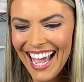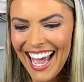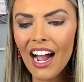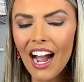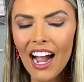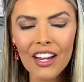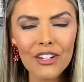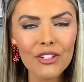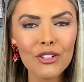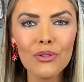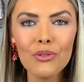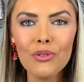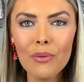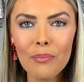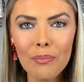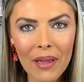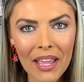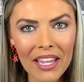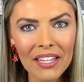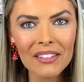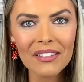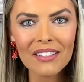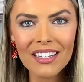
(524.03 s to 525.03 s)
I do the
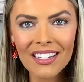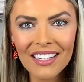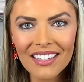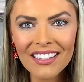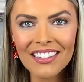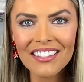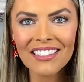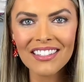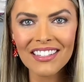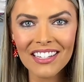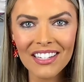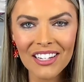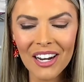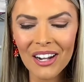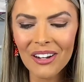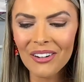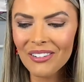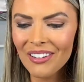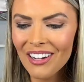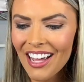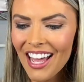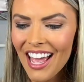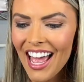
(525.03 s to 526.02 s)
basics, you
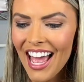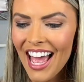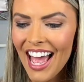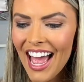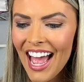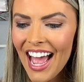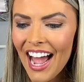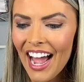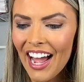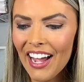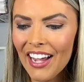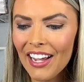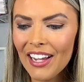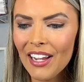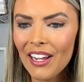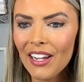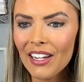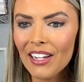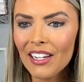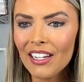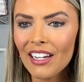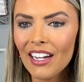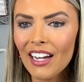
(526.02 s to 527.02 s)
know.
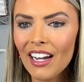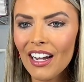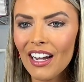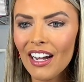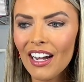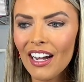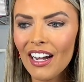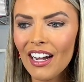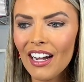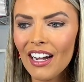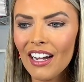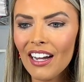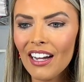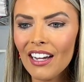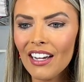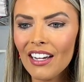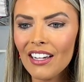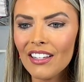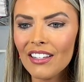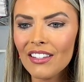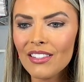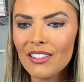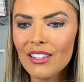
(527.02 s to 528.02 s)
I
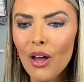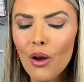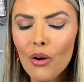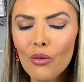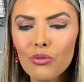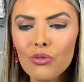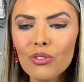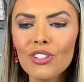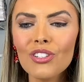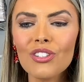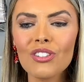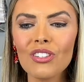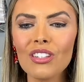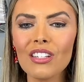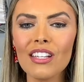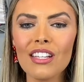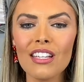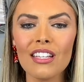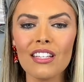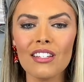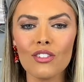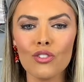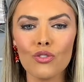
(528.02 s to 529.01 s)

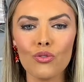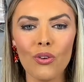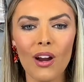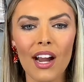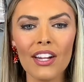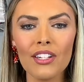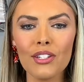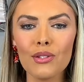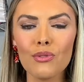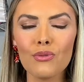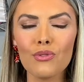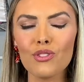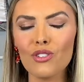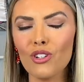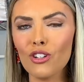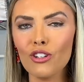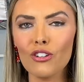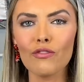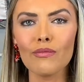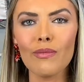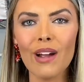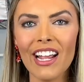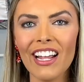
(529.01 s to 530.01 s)
selflessly try to
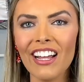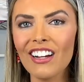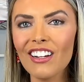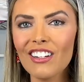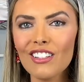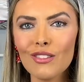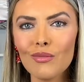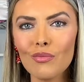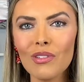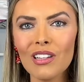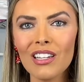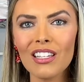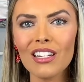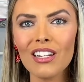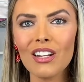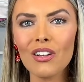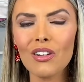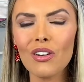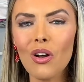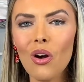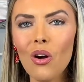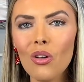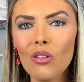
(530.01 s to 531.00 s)
serve my husband
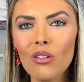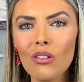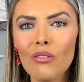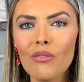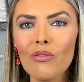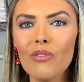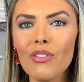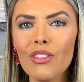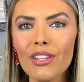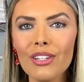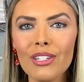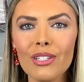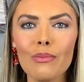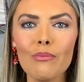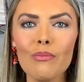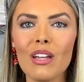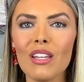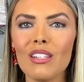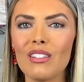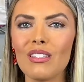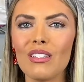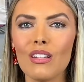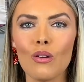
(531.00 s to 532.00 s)
in all of the
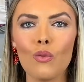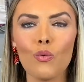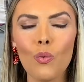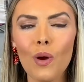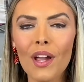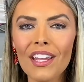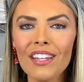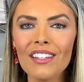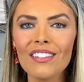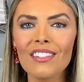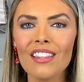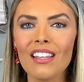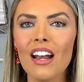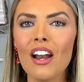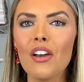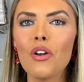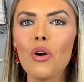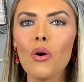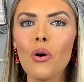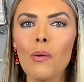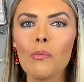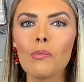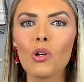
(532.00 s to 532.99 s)
domestic ways that I
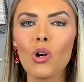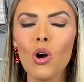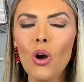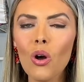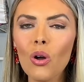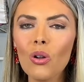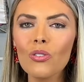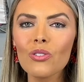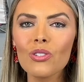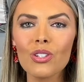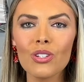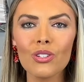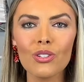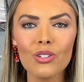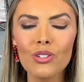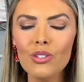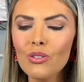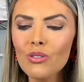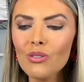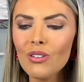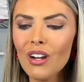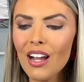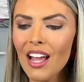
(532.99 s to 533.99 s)
know I'm called to
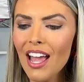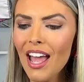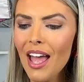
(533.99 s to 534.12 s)
do,